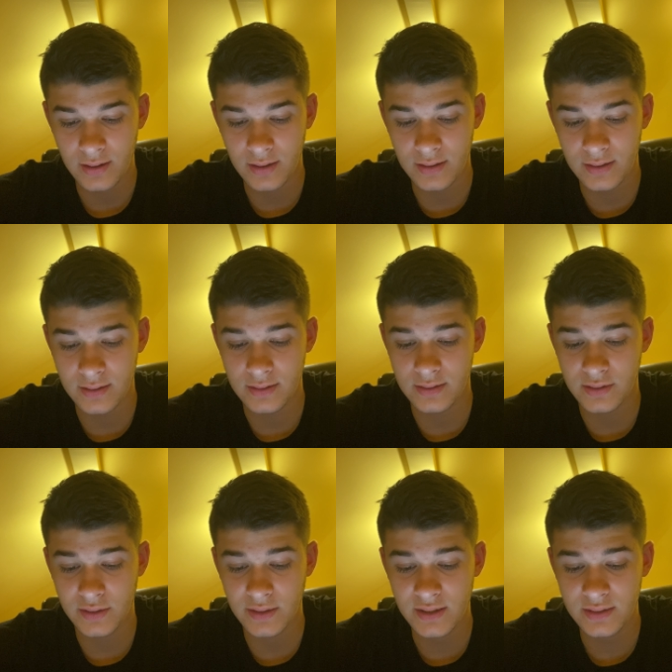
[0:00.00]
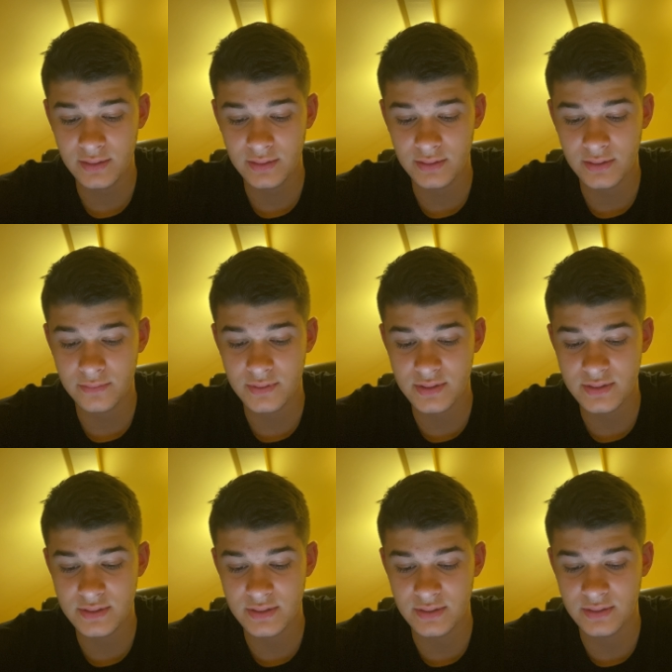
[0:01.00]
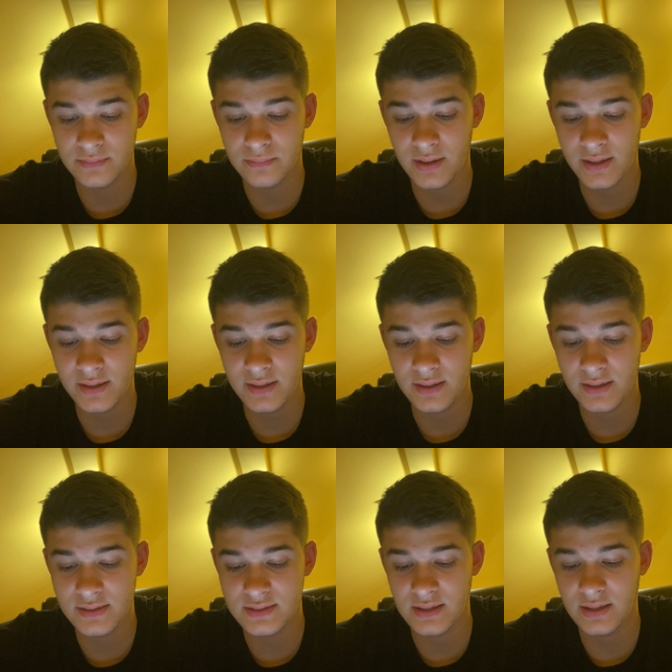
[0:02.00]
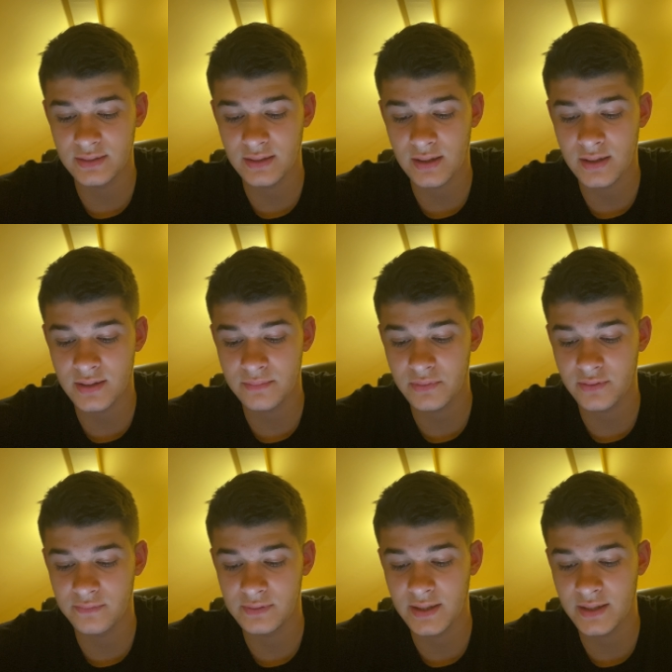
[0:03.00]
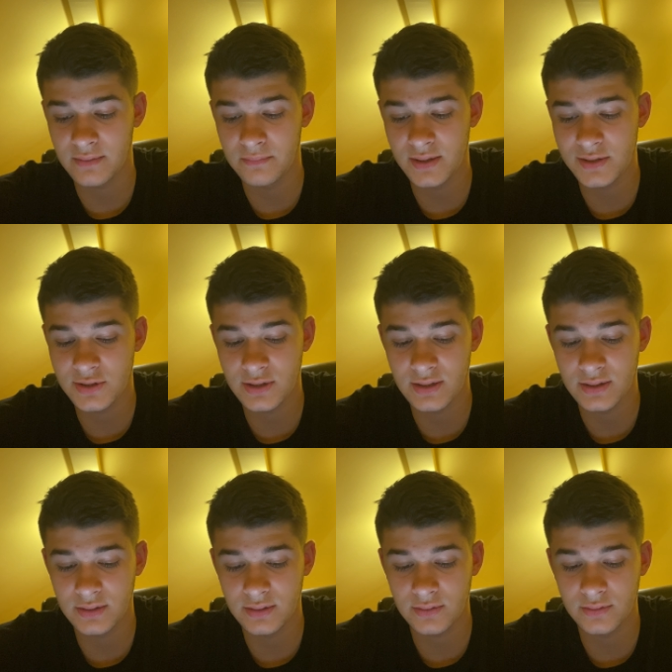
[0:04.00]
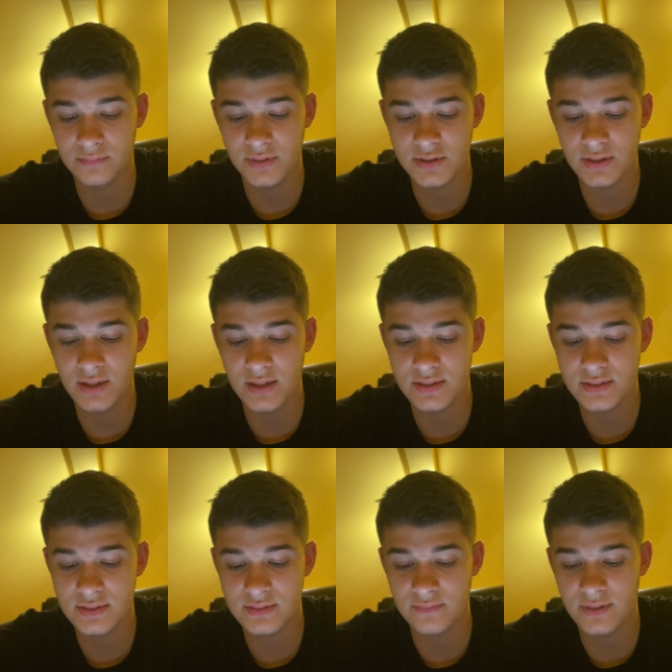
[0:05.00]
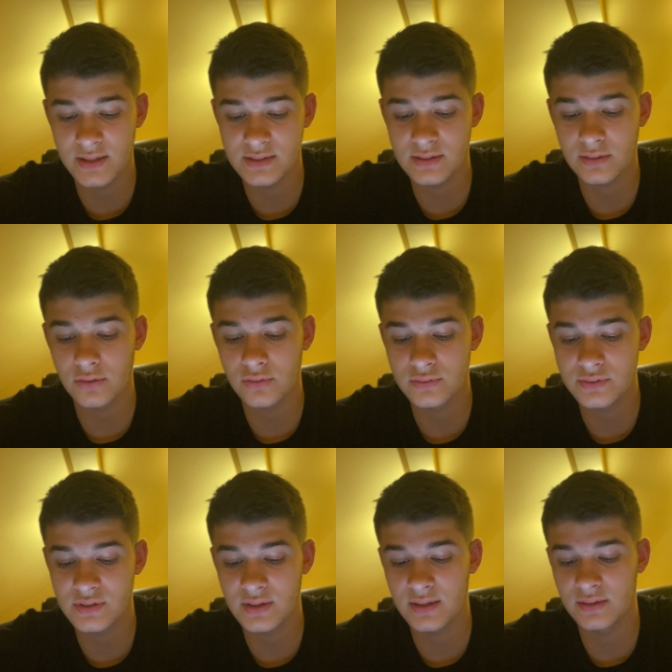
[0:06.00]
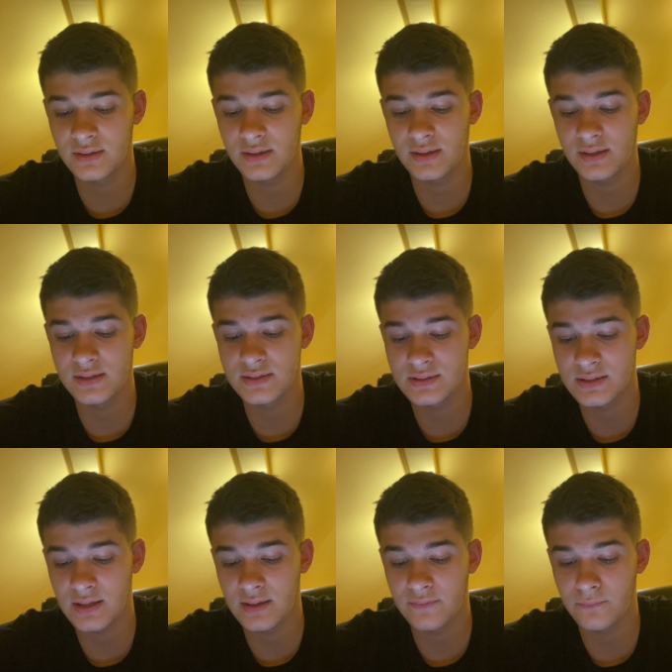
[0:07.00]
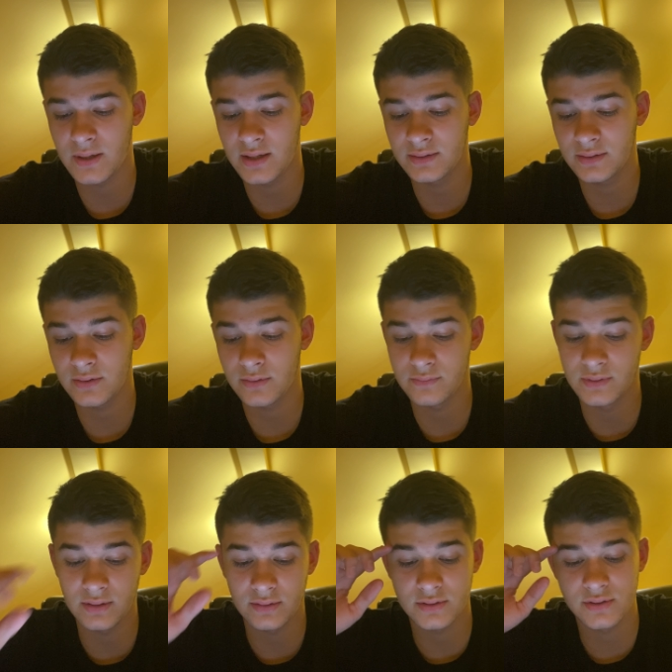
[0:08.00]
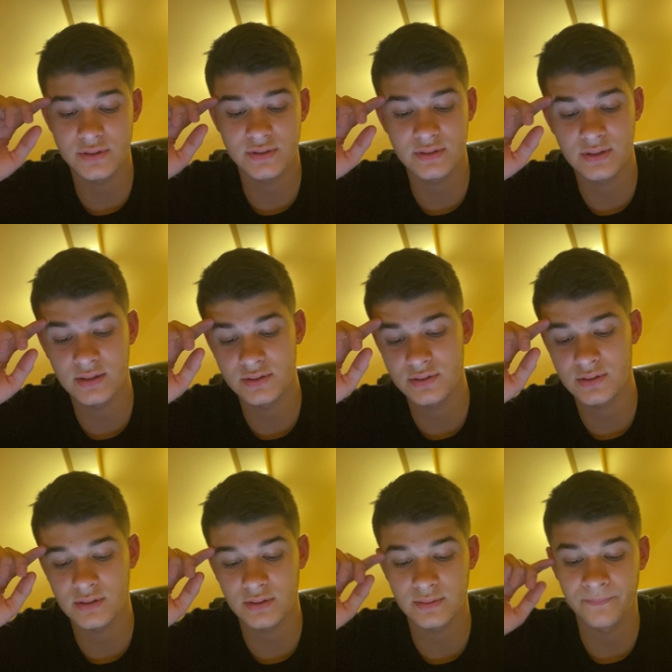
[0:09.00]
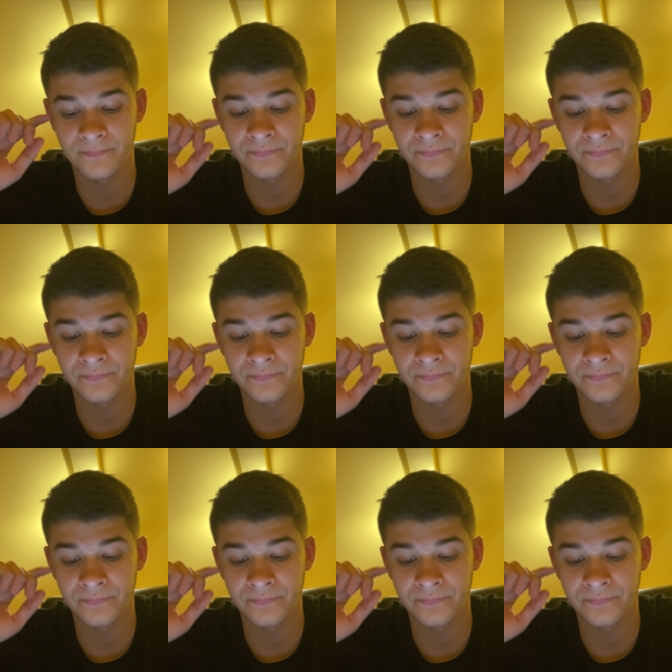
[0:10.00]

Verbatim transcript: Uh, Grand Traverse uh, Bay is an arm of Lake Michigan on Michigan's west coast and is one of the largest natural